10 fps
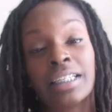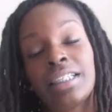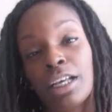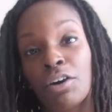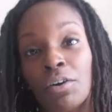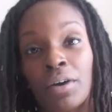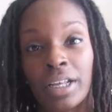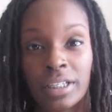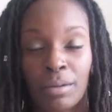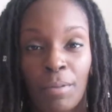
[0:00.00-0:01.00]
So
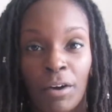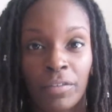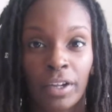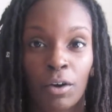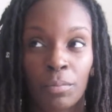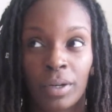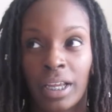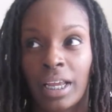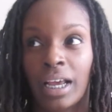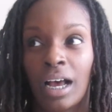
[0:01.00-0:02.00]
it's the perfect
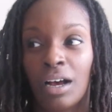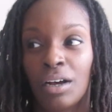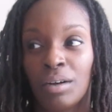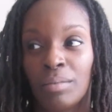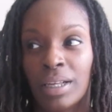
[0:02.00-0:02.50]
opening um,